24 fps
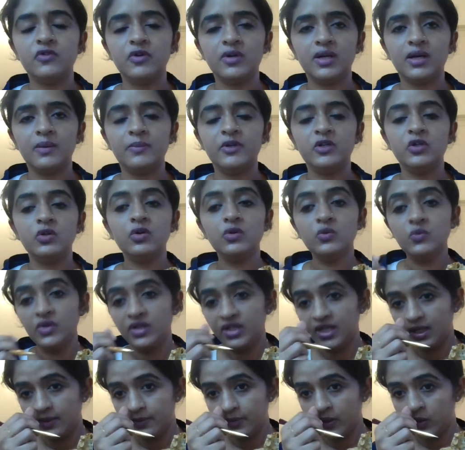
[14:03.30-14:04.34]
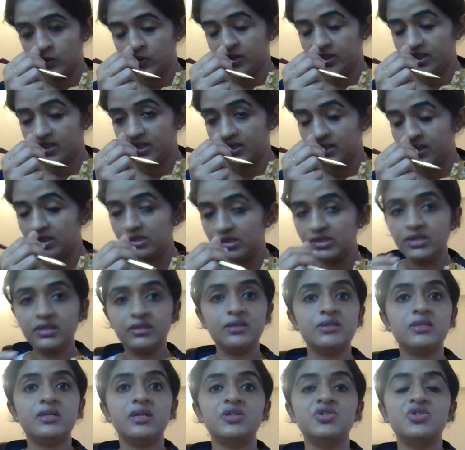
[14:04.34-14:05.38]
foramen. Don't worry about the contents and
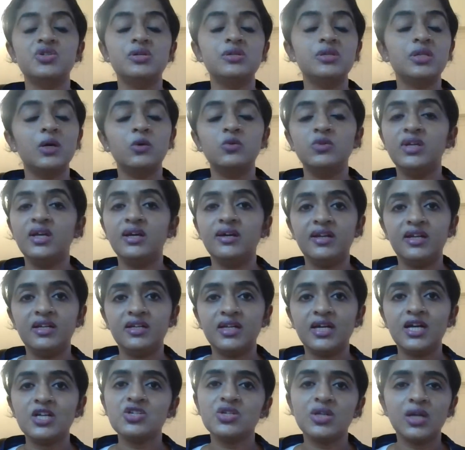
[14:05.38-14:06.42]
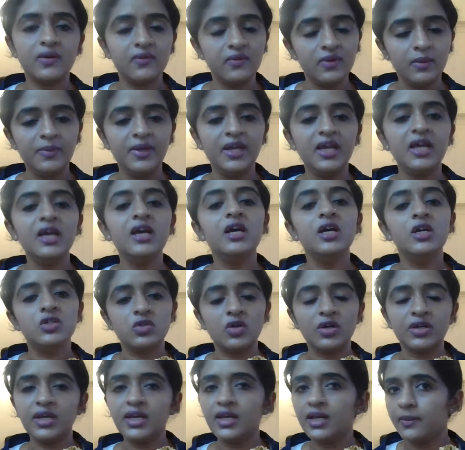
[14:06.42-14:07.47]
the structures, how they are attached. I will be
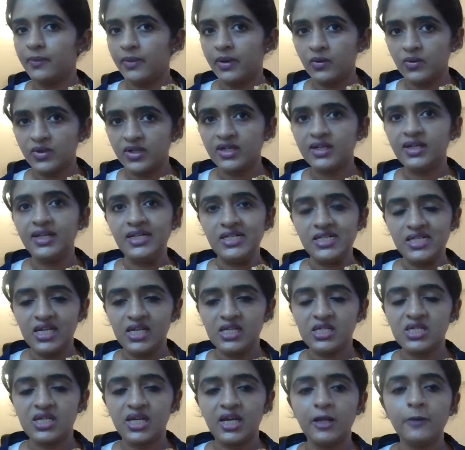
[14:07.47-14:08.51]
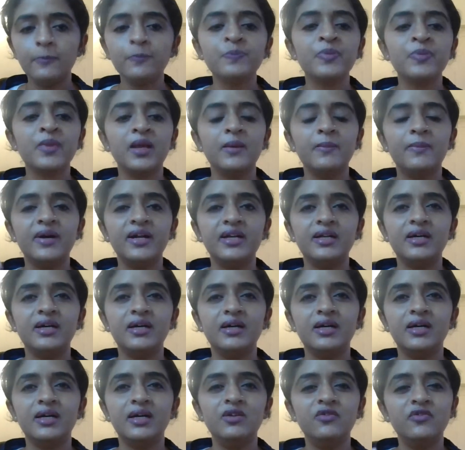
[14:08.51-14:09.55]
talking about it in detail. But
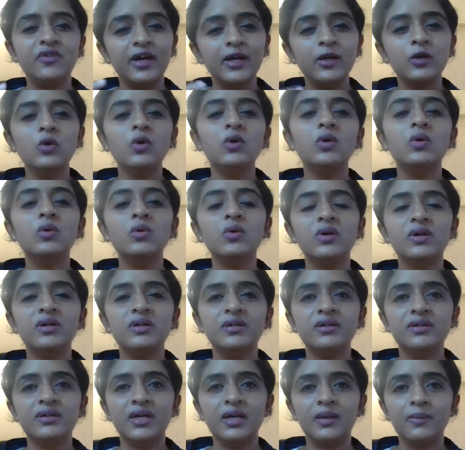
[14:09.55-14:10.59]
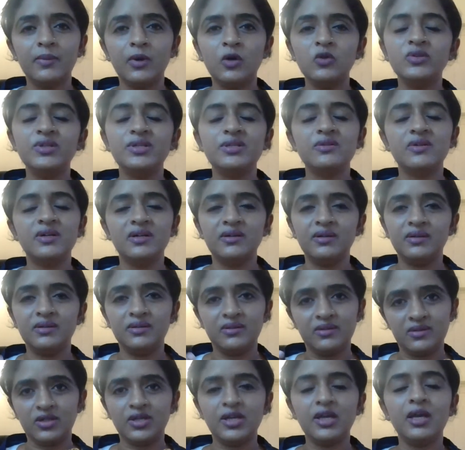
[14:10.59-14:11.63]
if I go about this,
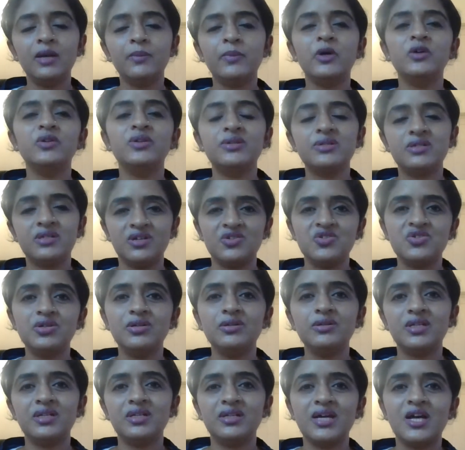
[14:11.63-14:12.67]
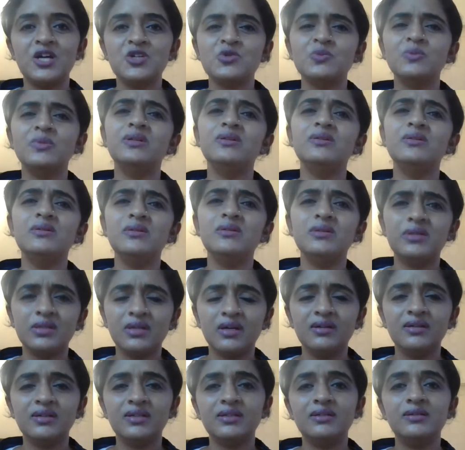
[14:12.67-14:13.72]
talking about the structures, attachments,
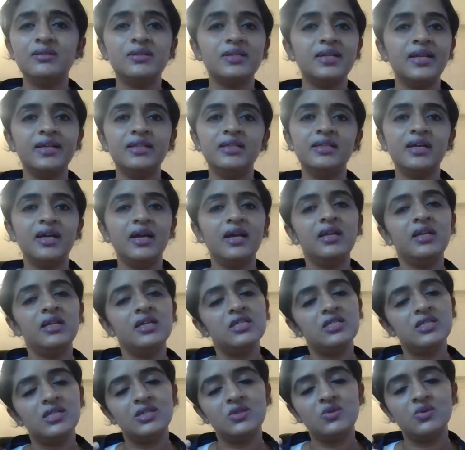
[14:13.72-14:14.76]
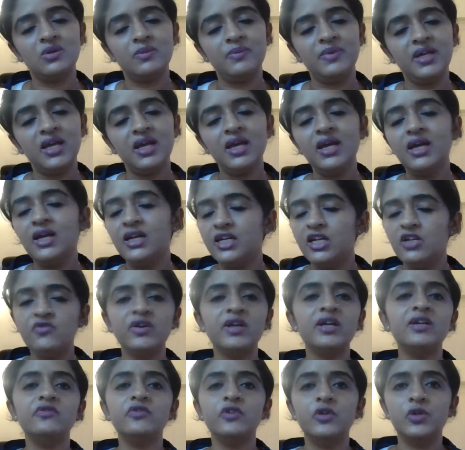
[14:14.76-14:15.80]
contents like that, it will be
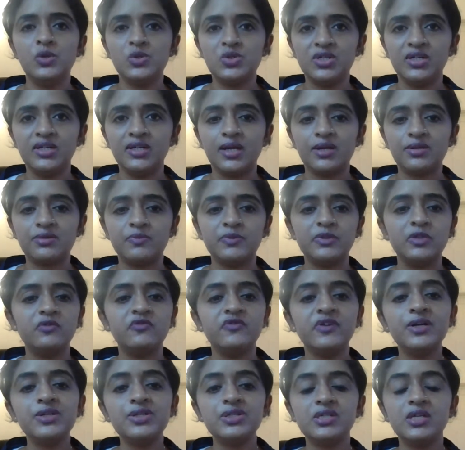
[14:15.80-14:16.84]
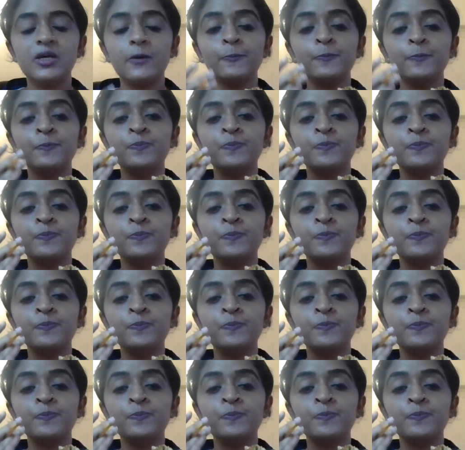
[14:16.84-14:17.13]
difficult for you to grasp. So first,